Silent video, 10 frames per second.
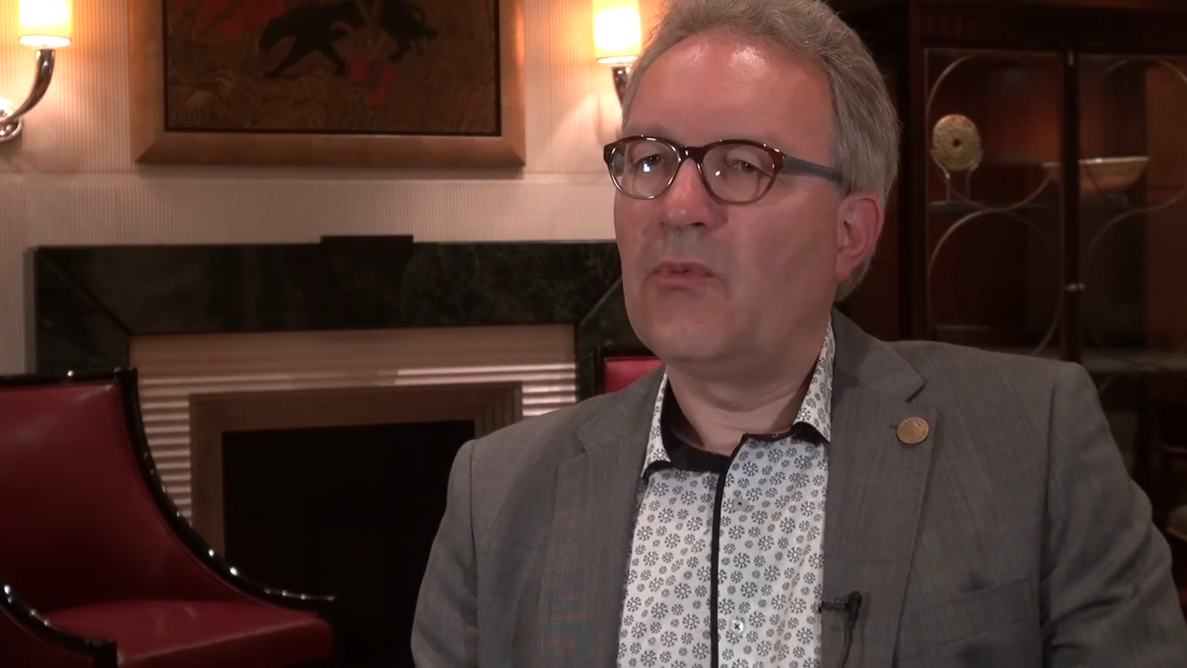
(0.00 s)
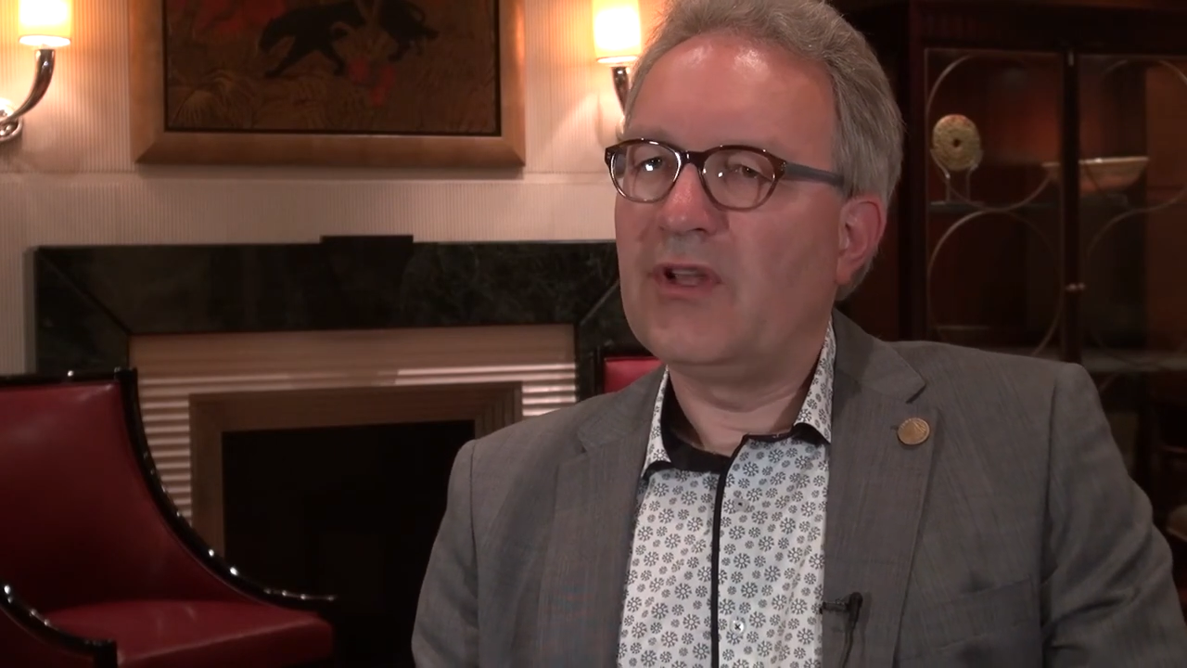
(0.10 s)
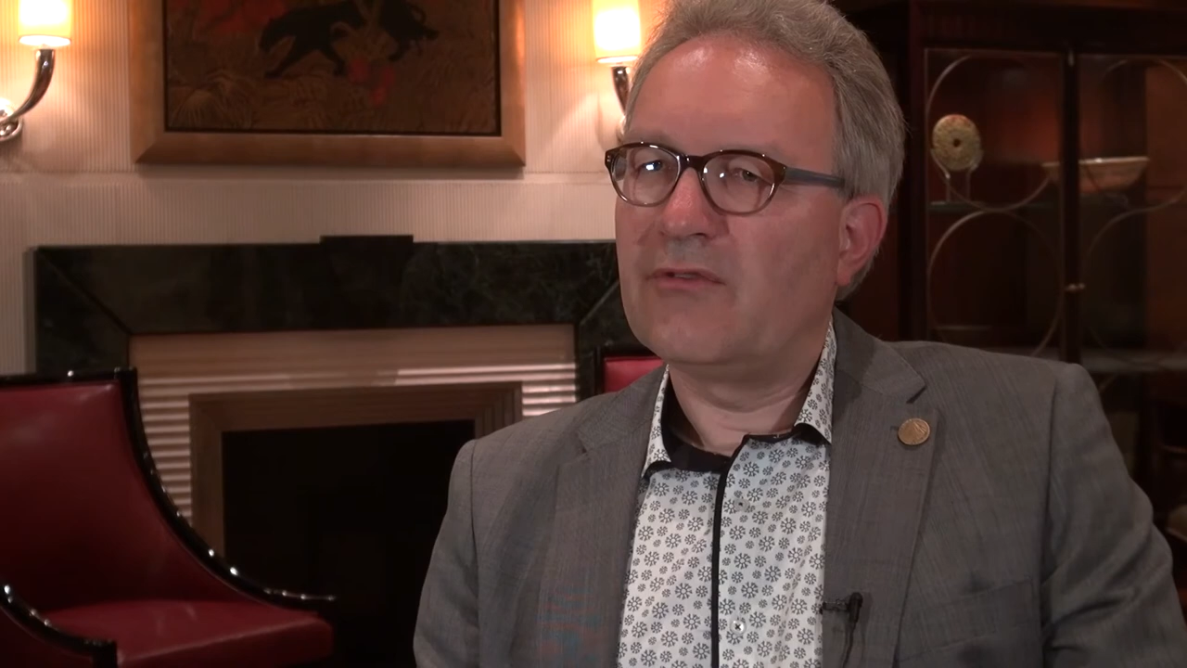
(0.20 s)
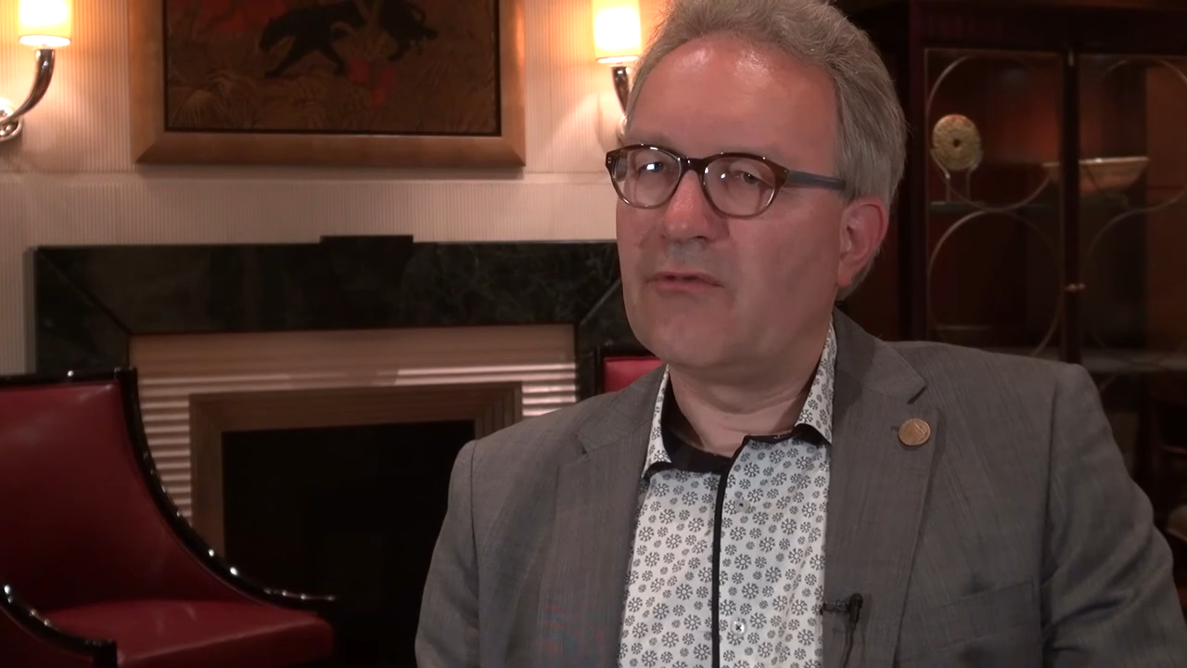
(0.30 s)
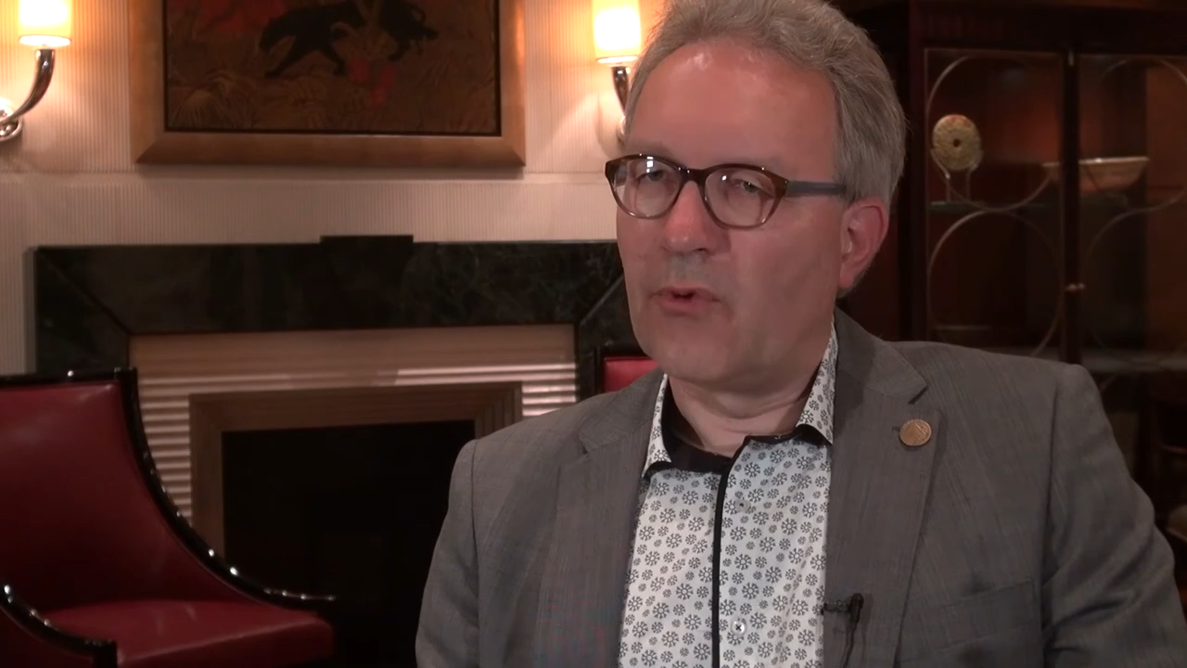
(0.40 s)

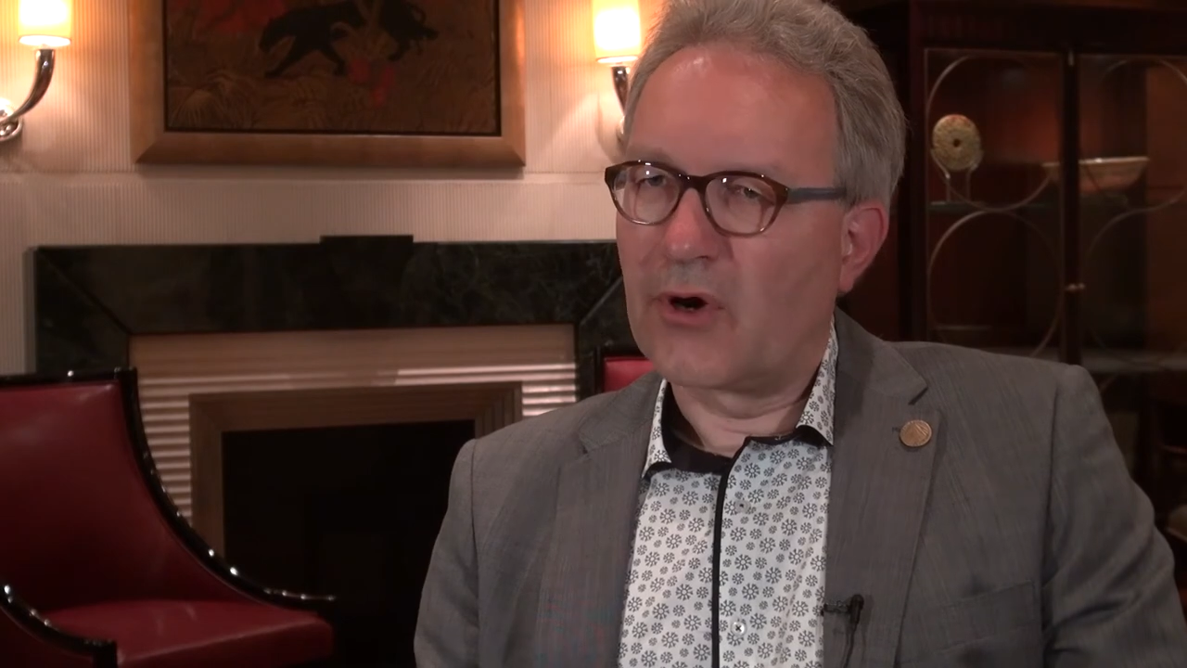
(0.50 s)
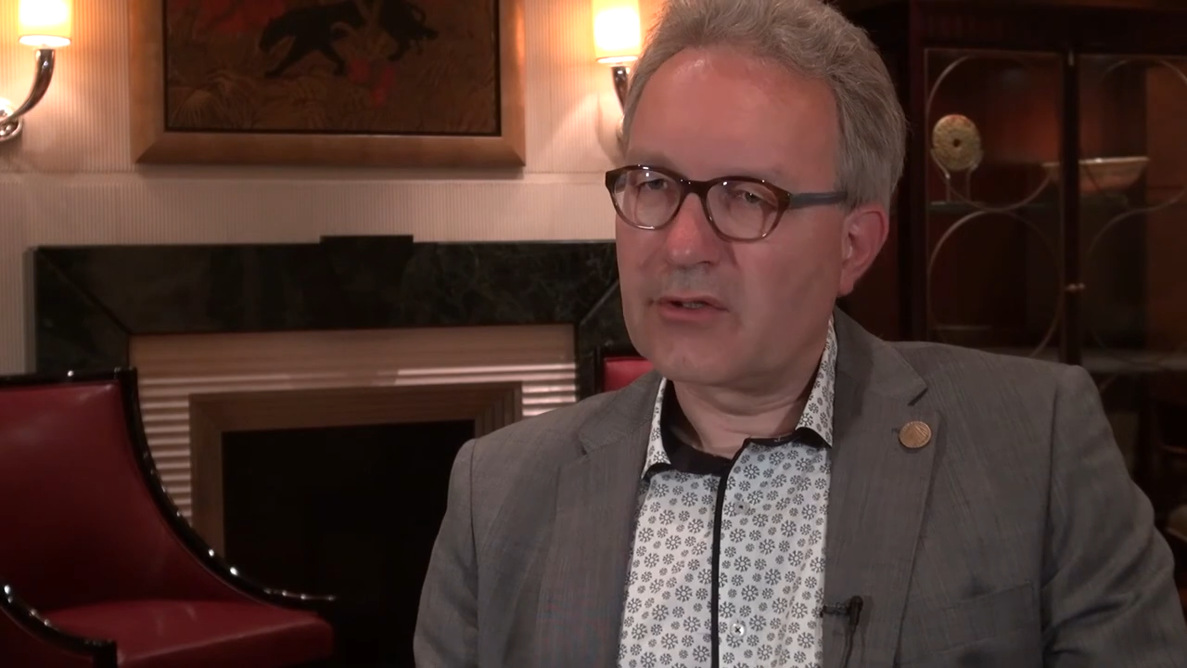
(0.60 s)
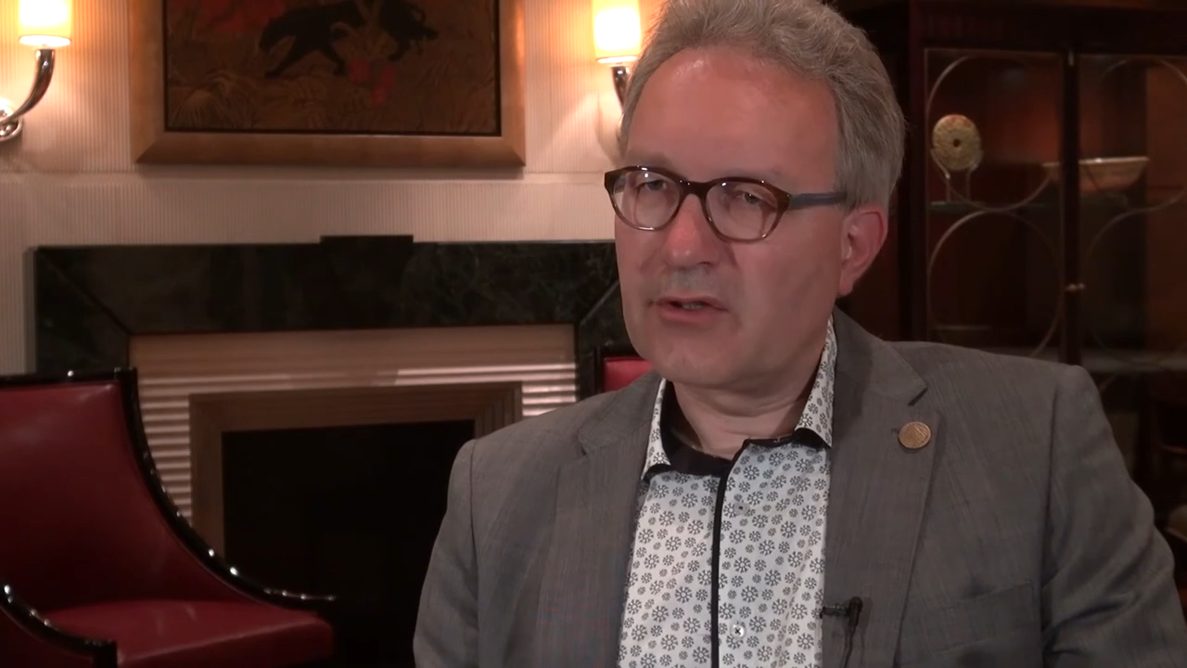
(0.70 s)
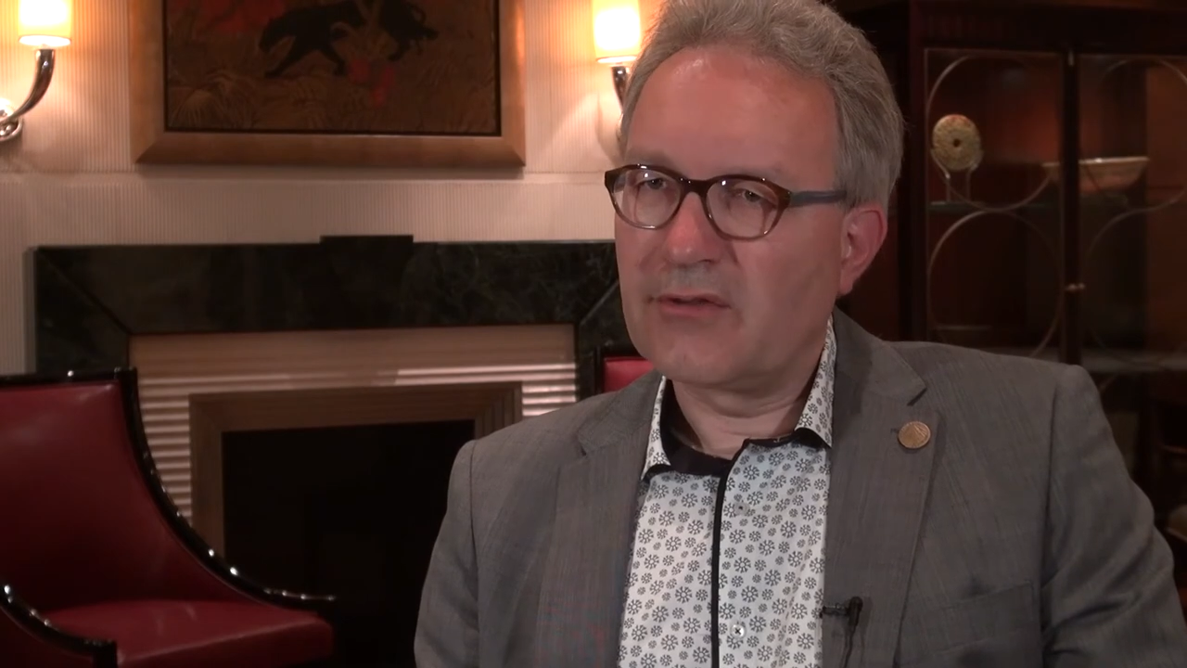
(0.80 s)
We've worked